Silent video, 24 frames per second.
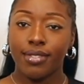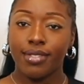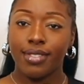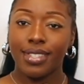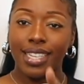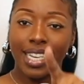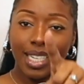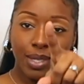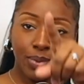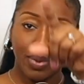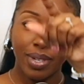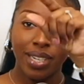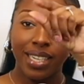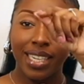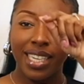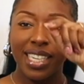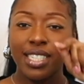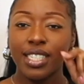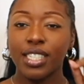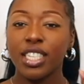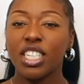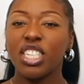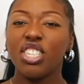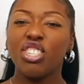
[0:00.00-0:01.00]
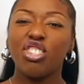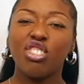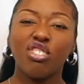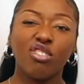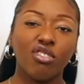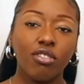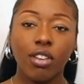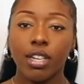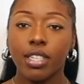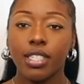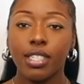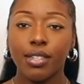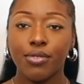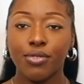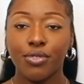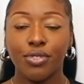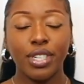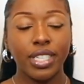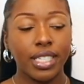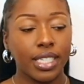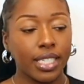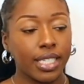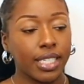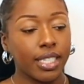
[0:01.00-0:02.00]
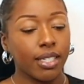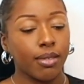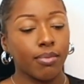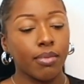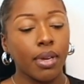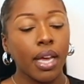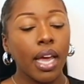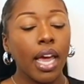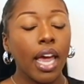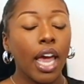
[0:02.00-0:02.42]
That's what it is. Constructive criticism.